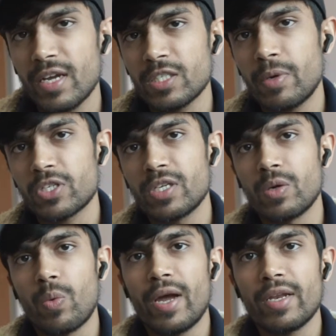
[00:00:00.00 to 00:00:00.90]
especially
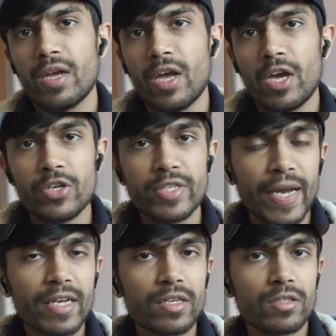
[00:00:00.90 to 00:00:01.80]
when you
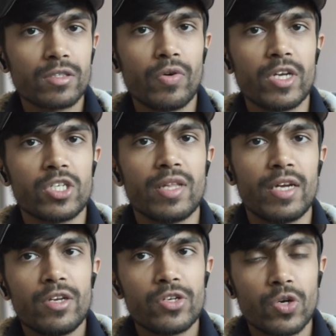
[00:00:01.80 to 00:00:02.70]
take into consideration
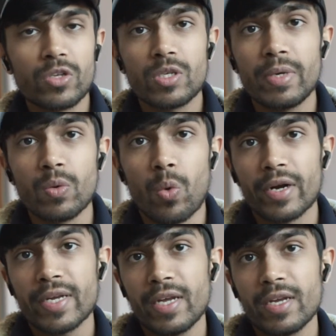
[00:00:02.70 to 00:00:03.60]
that you're going to be
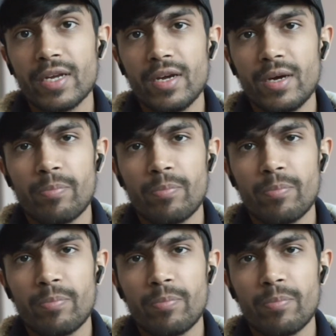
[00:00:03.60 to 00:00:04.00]
working